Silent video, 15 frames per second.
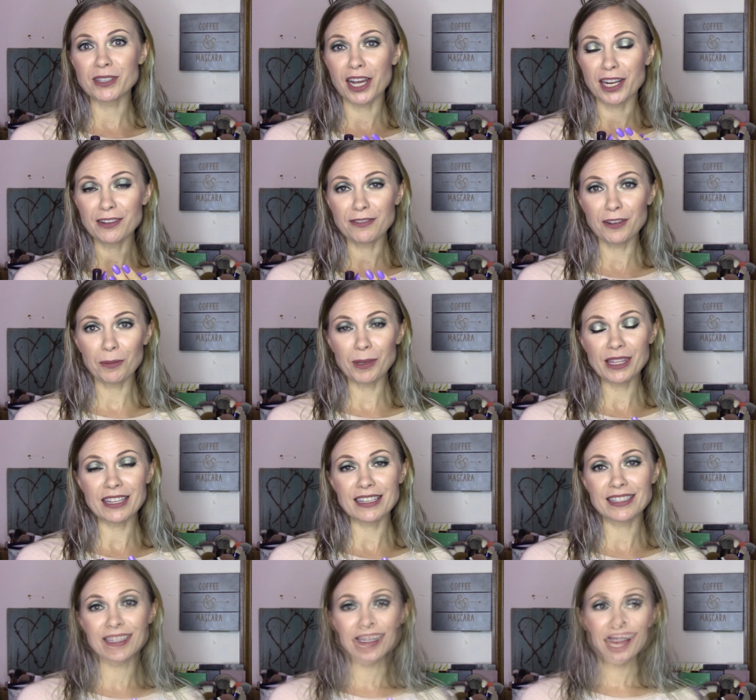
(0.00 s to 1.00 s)
done filming
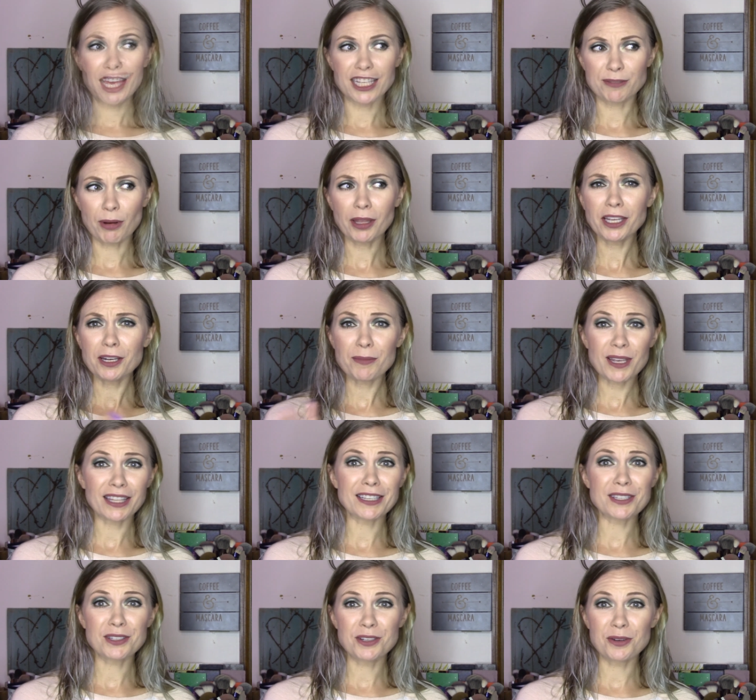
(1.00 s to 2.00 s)
these 10 days, it's probably going to be at
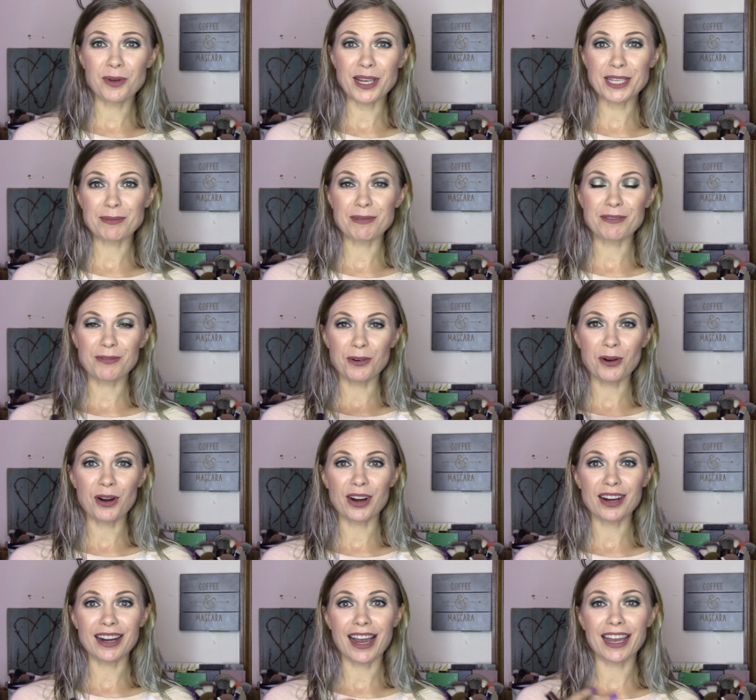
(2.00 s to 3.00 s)
least 2 weeks
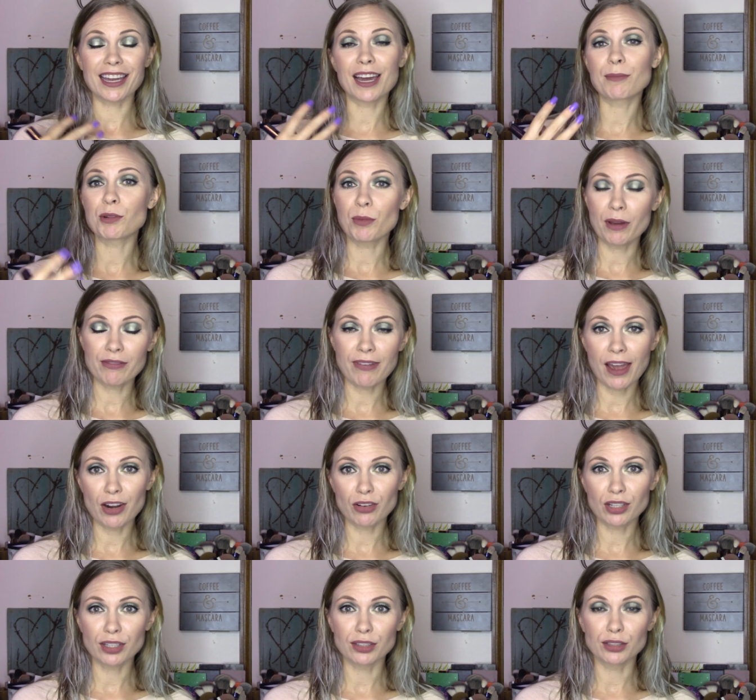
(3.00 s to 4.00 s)
before I come to my
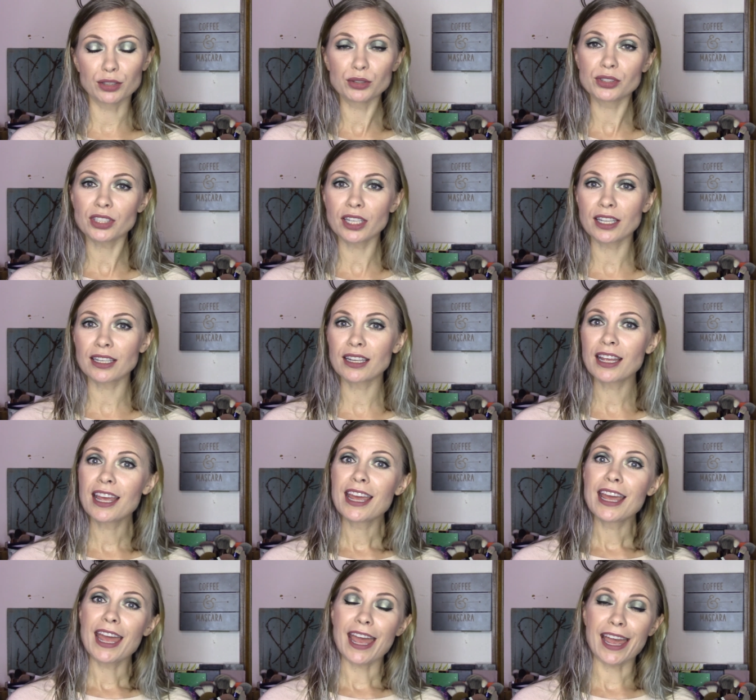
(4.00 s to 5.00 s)
final conclusion
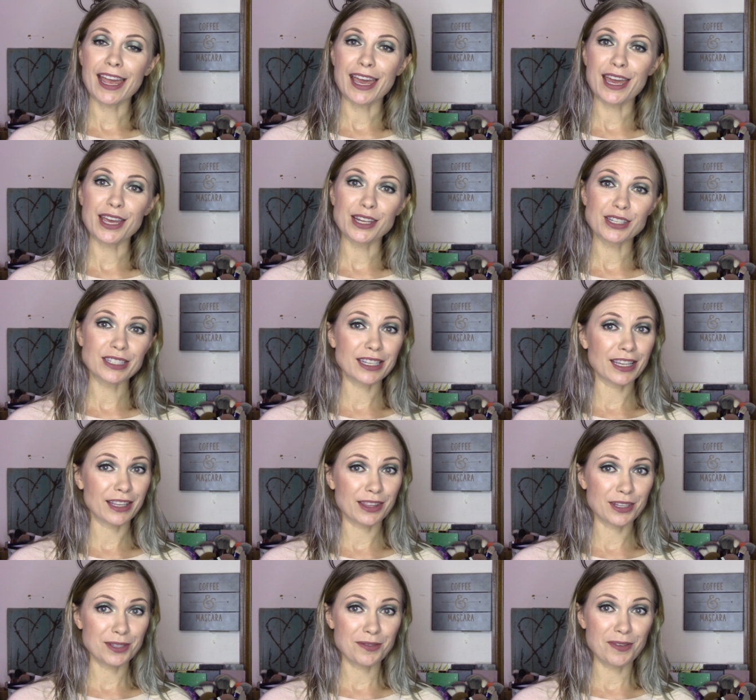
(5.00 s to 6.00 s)
and
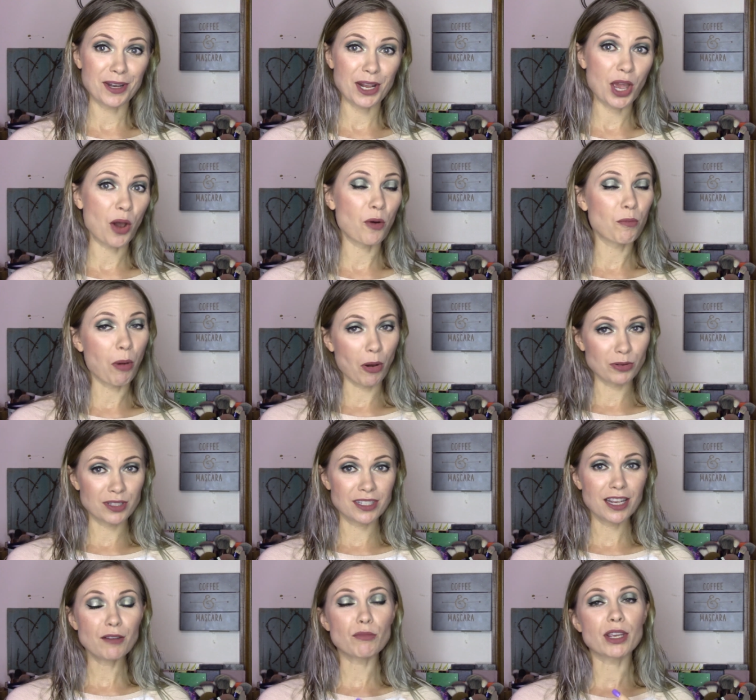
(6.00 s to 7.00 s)
get this video
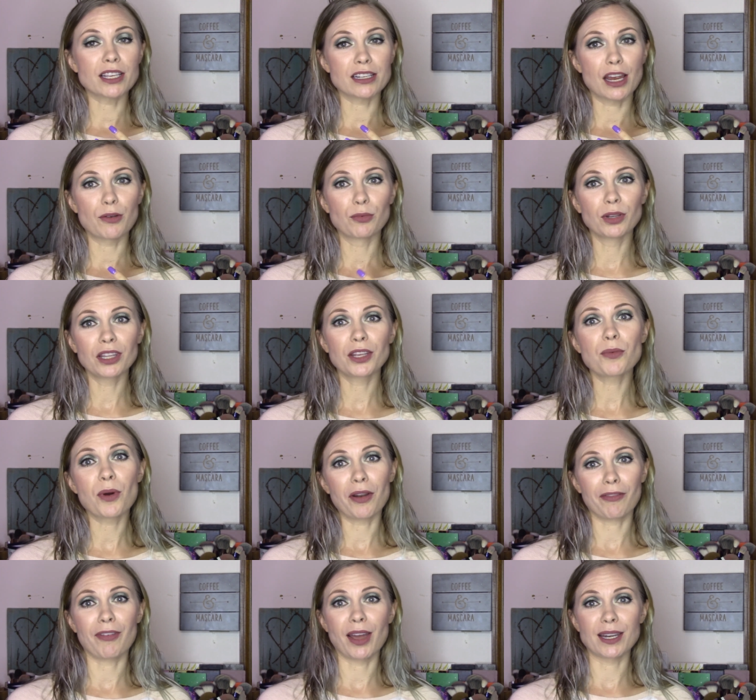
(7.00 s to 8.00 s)
posted, because I really
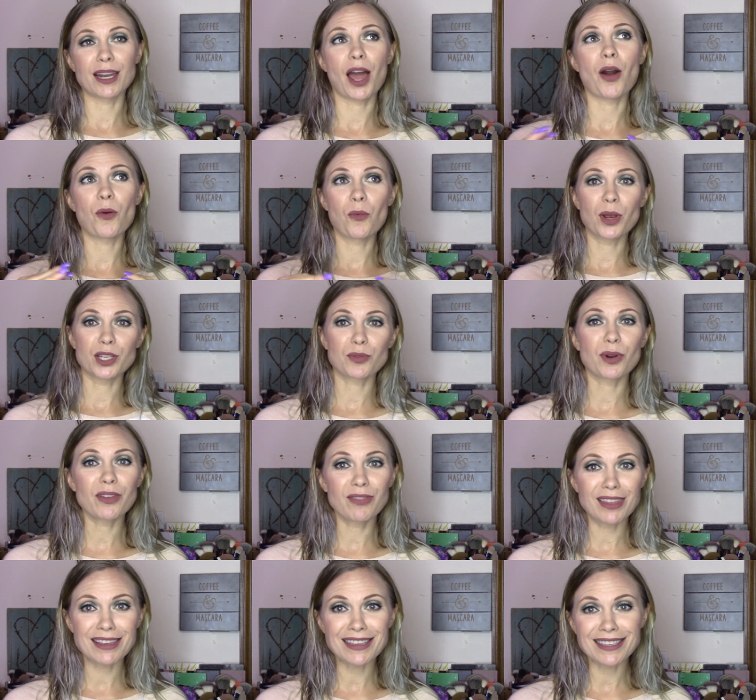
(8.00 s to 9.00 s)
want to find out which one
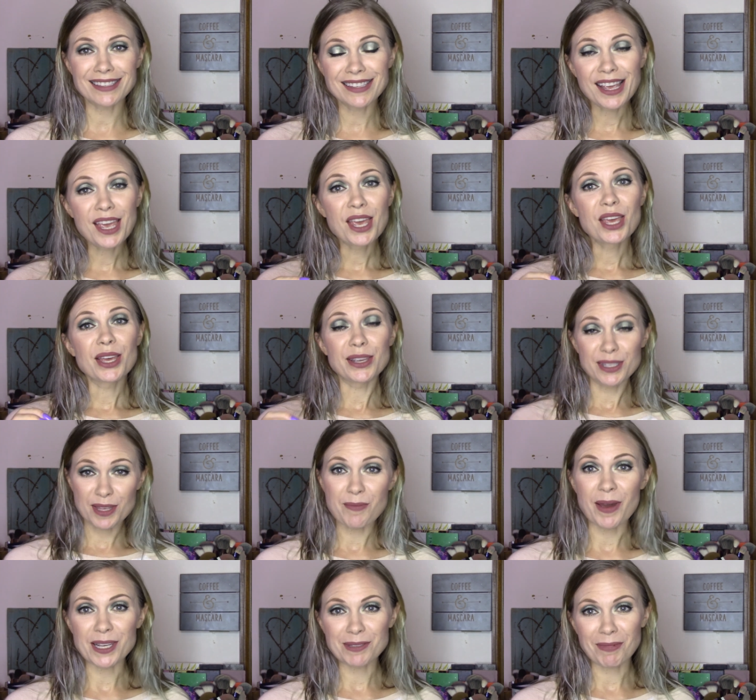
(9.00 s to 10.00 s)
of these is
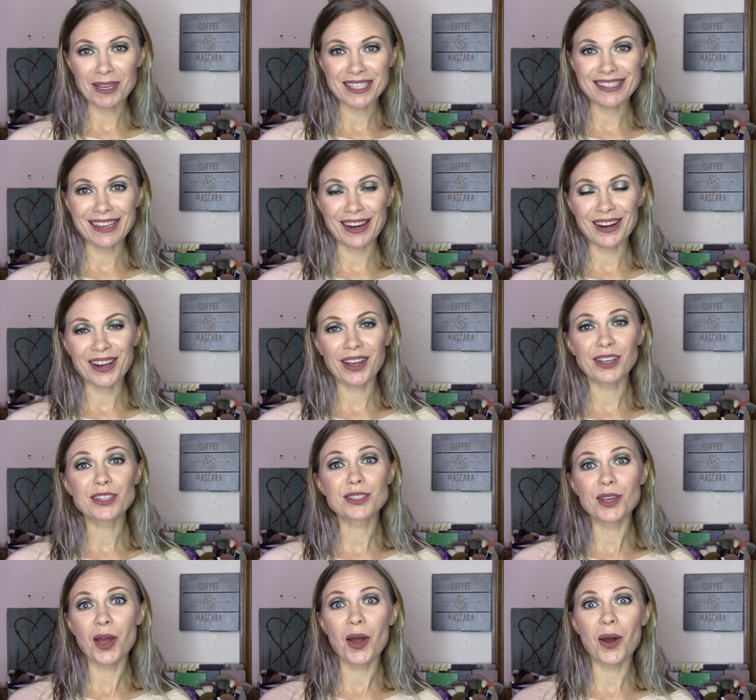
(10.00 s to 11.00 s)
the best mascara.
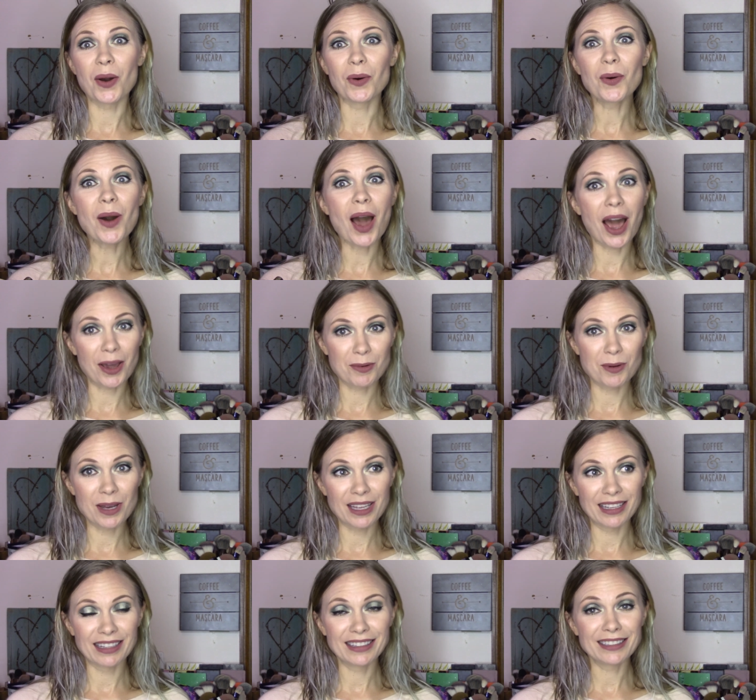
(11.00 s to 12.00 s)
So I
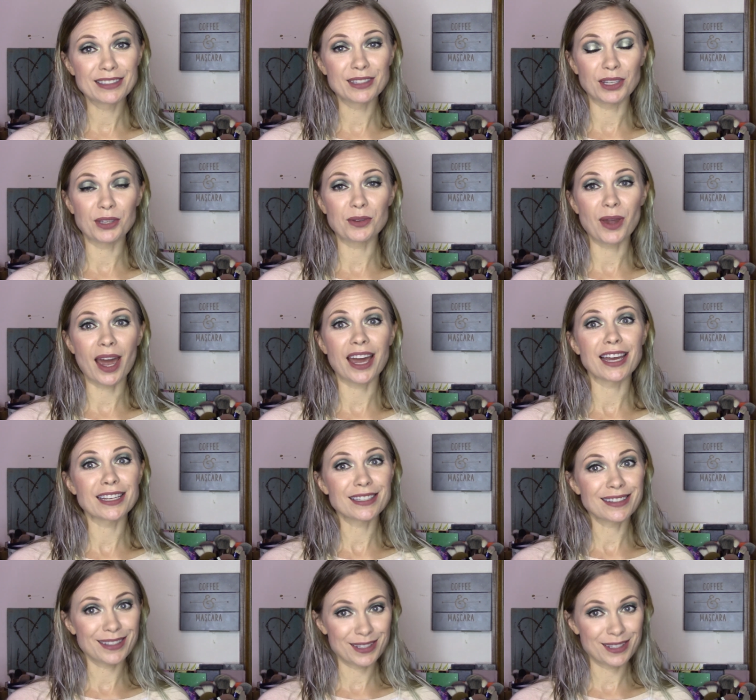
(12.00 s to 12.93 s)
will see you guys